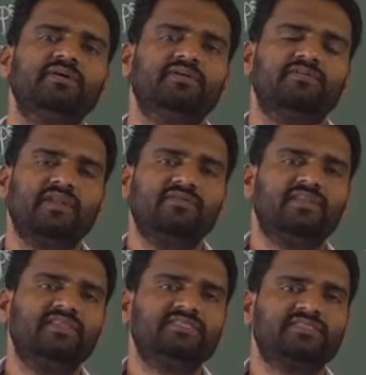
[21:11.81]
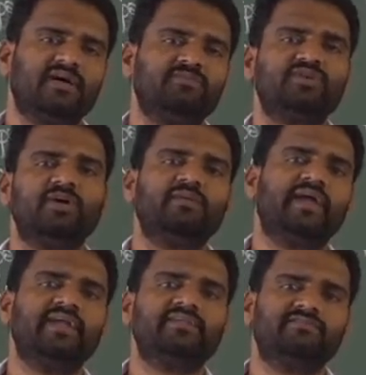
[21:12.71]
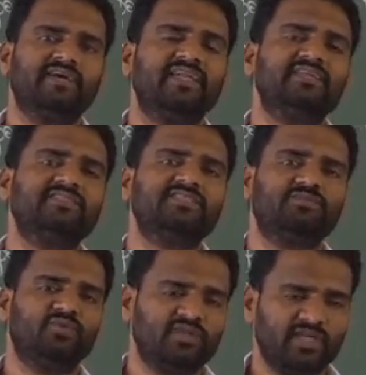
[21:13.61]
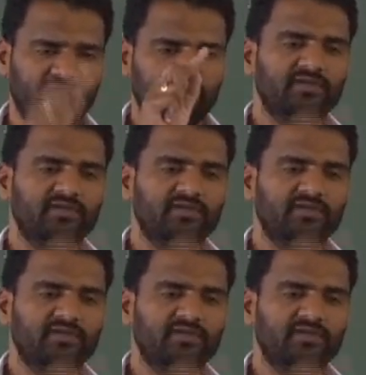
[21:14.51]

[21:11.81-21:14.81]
Whenever this absorbed light energy is more than